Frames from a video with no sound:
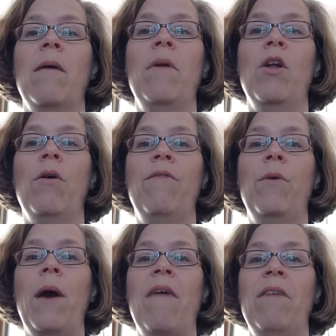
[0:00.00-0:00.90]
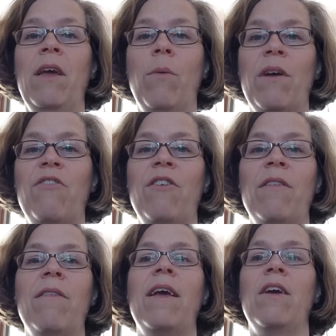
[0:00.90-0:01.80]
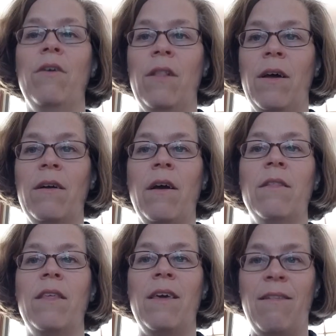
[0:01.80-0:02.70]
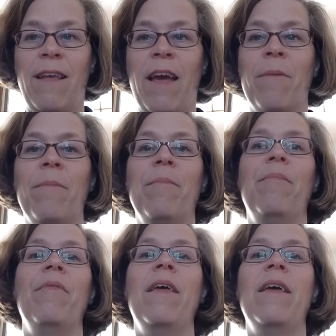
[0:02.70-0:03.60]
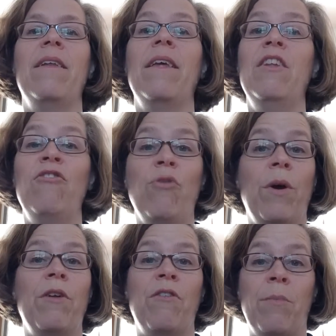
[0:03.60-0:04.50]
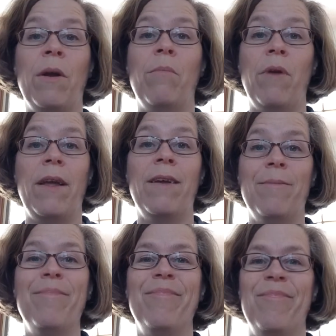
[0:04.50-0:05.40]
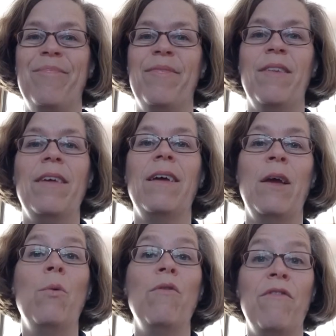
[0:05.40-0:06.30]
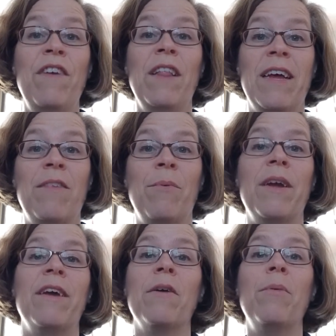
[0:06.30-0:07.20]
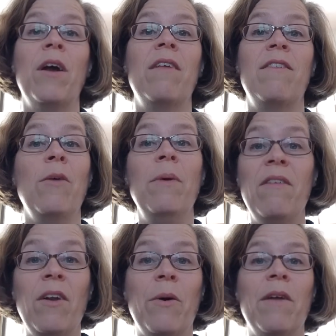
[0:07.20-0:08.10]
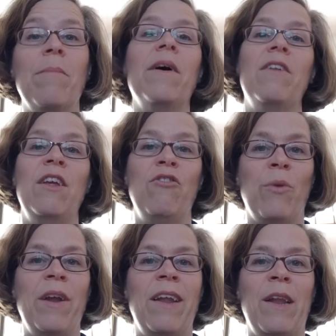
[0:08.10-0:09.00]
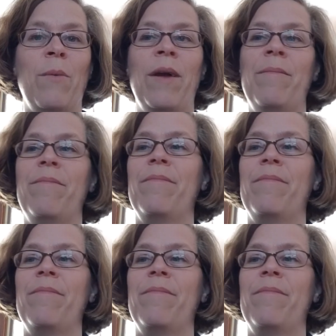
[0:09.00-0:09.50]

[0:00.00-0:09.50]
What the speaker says: let me know if you have any questions, and good luck on the exam, and enjoy your spring break. It won't feel like spring. It'll probably still be snowing, but enjoy it anyway.